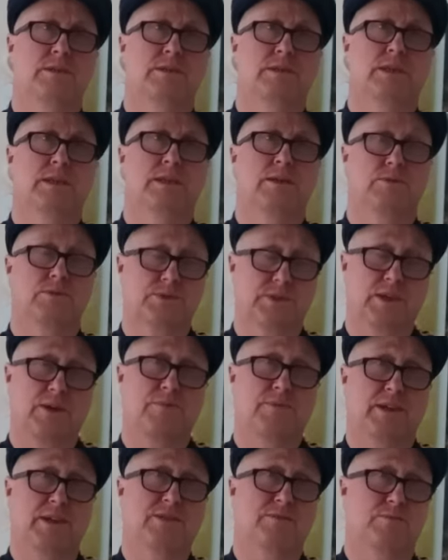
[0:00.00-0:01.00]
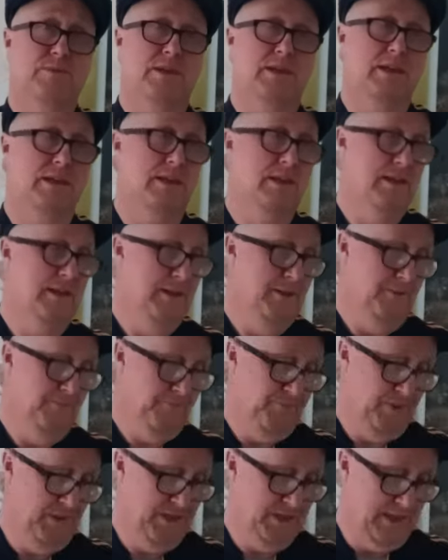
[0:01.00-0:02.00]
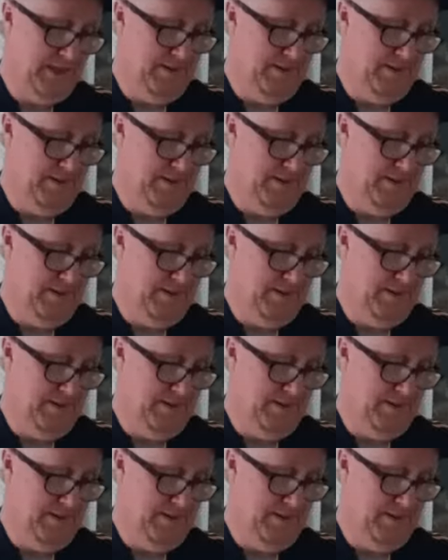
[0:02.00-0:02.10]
You know, so that's where this